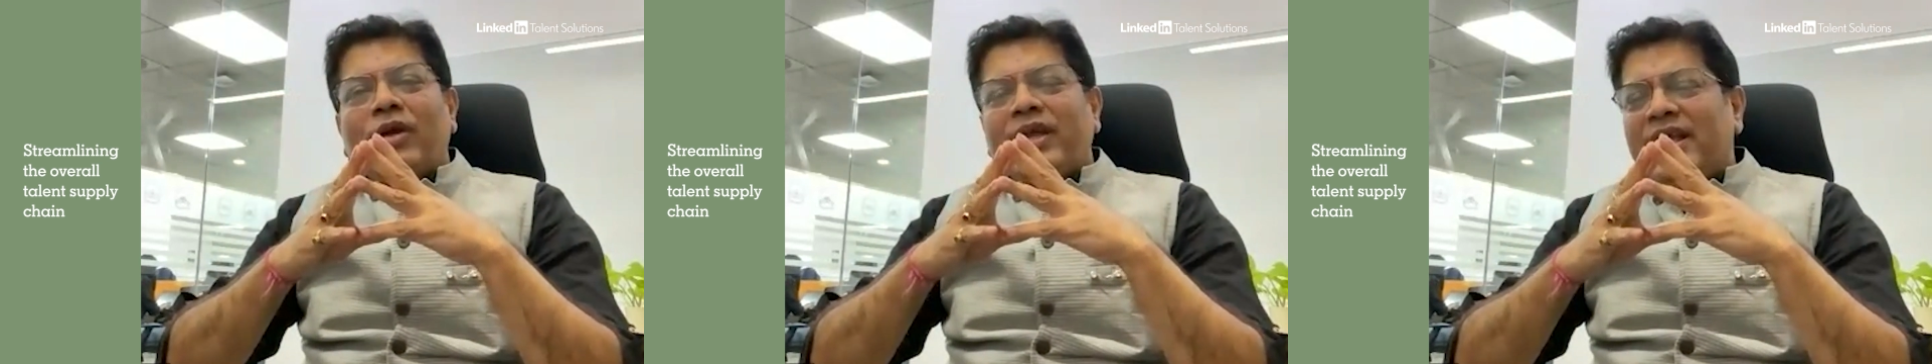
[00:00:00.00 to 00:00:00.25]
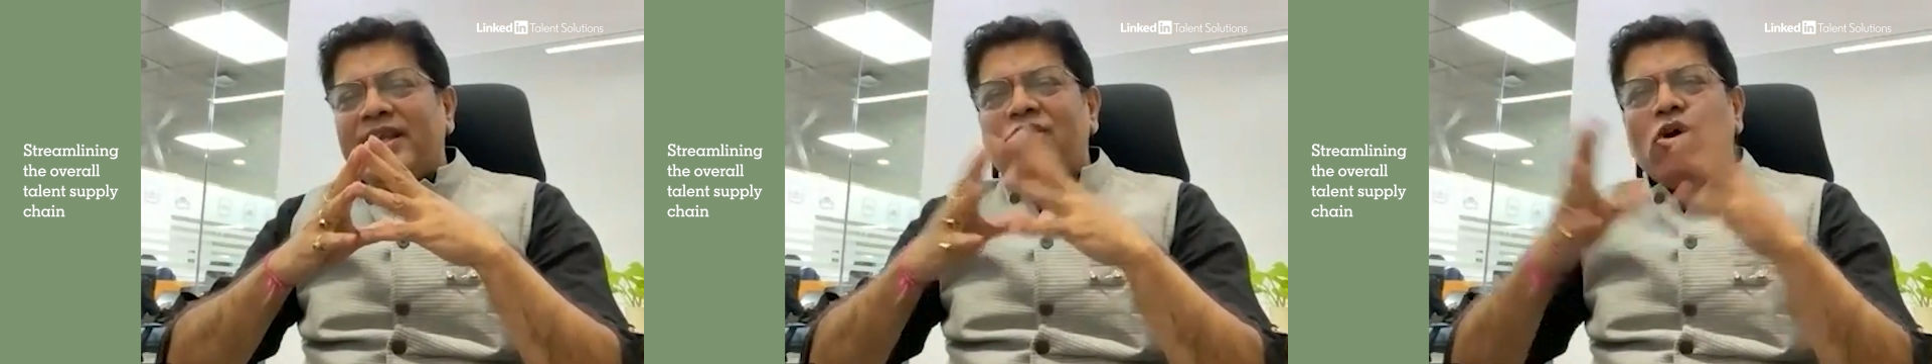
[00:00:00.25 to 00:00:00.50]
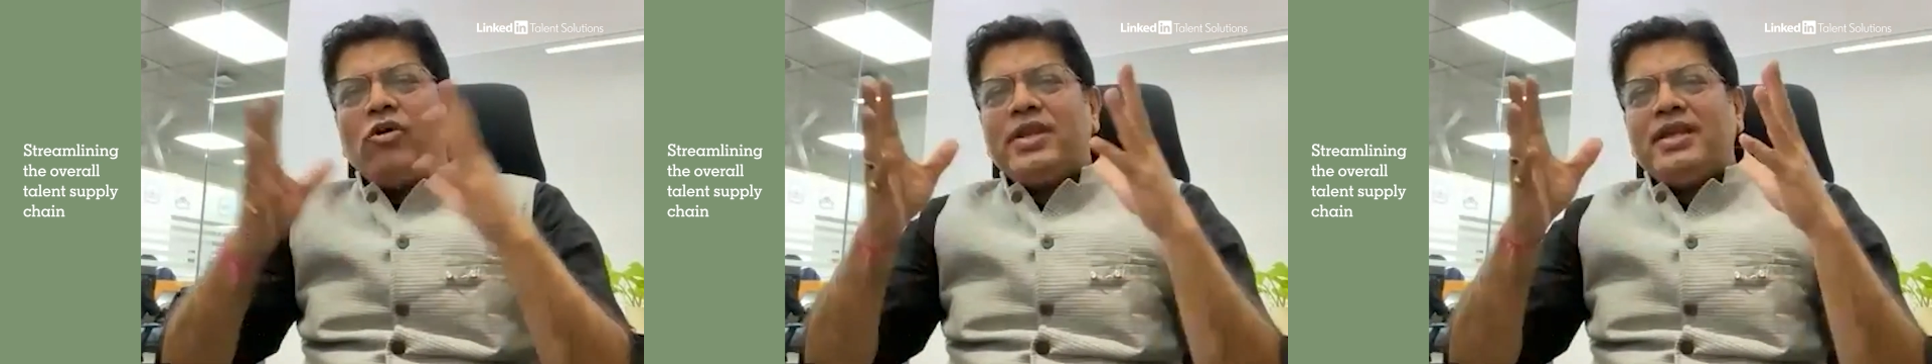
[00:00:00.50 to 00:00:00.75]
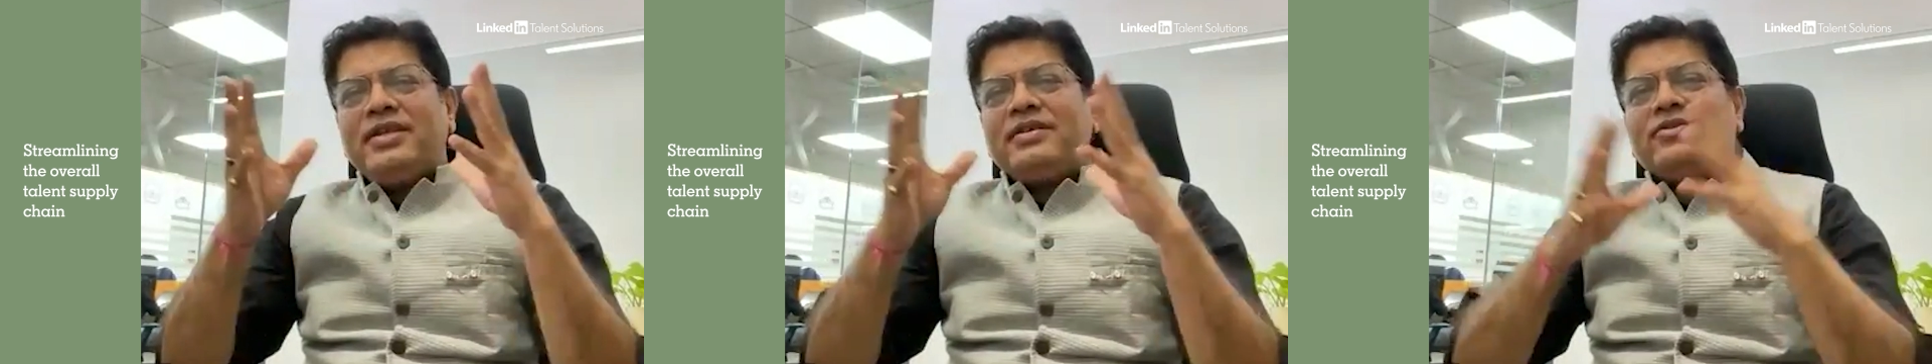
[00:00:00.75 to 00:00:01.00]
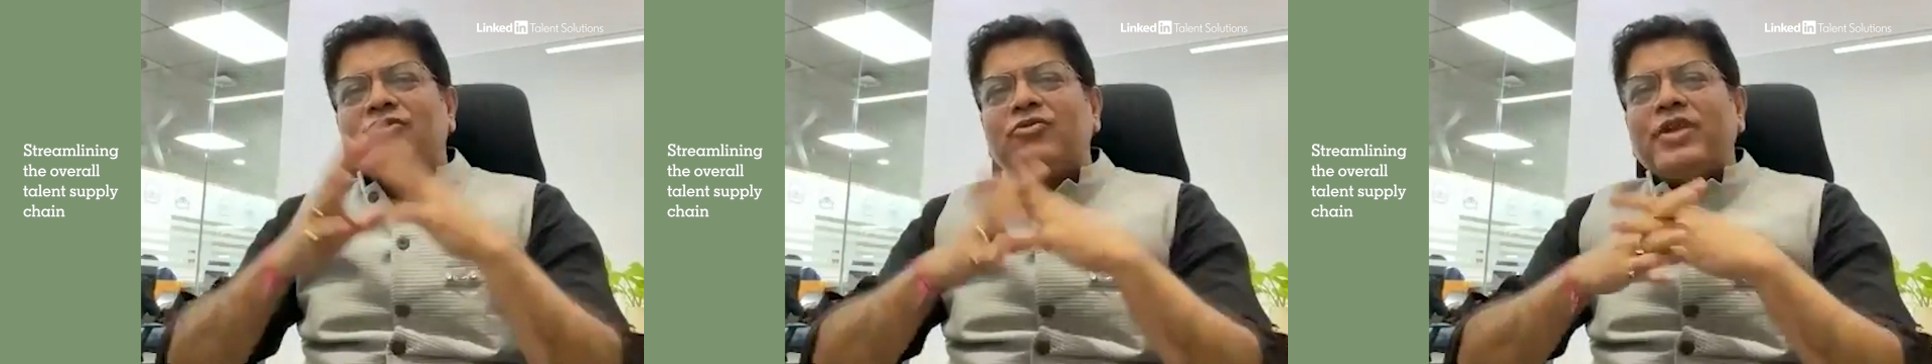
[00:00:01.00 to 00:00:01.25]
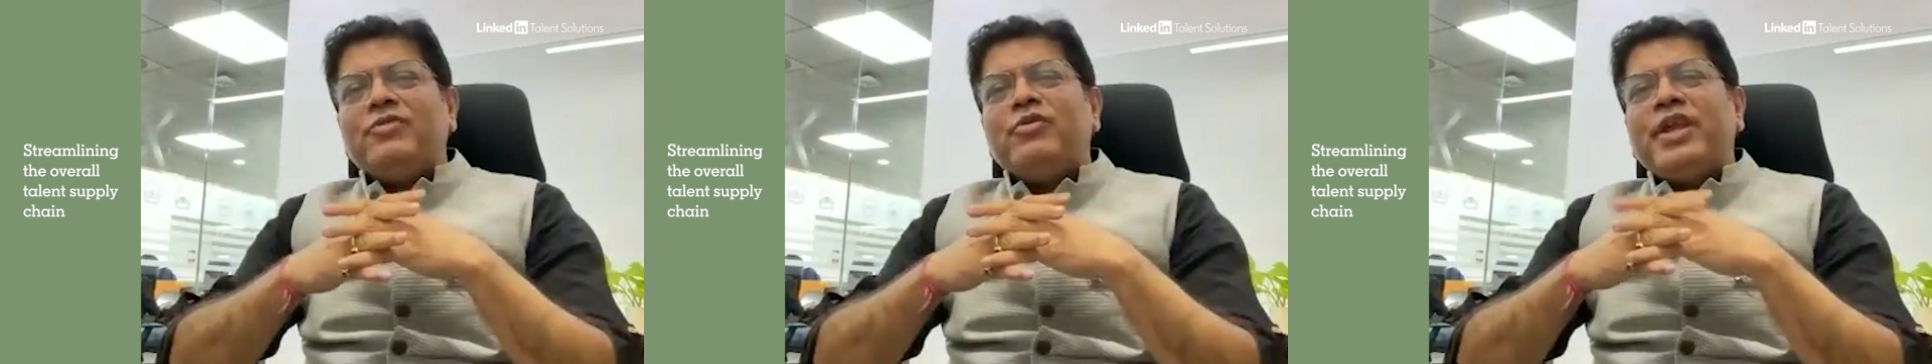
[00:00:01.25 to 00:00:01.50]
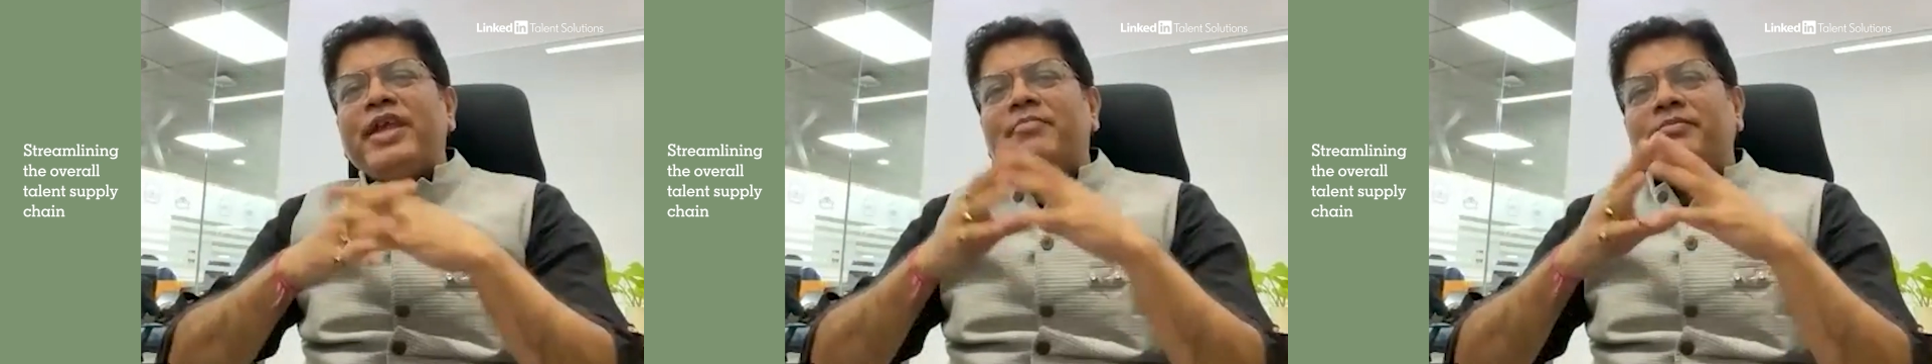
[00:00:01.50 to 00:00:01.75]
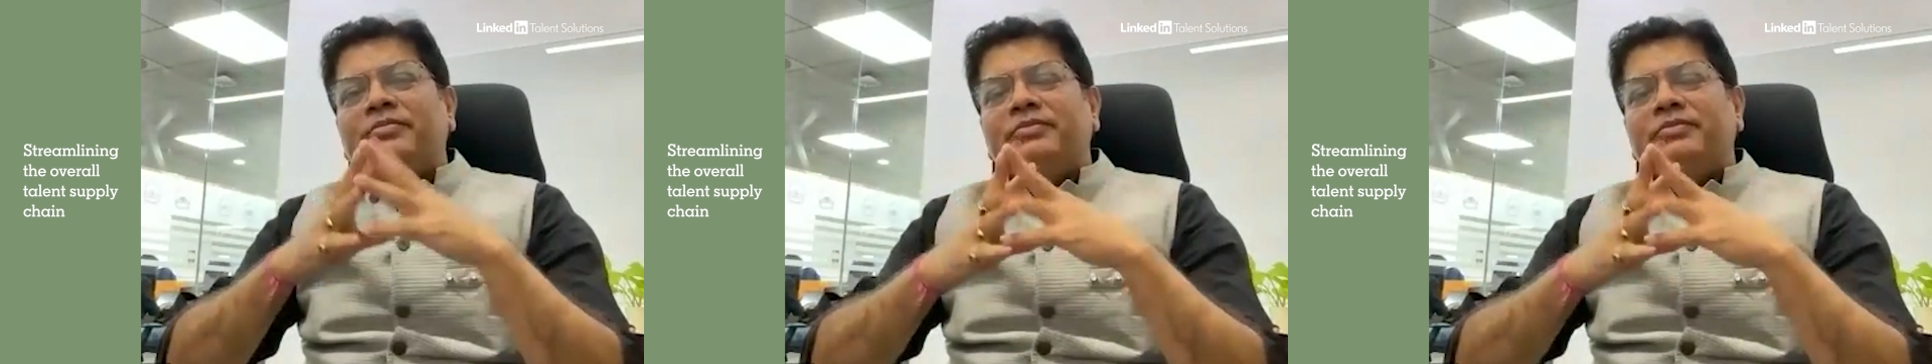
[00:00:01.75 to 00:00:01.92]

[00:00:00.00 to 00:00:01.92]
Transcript: Any organizations today you name,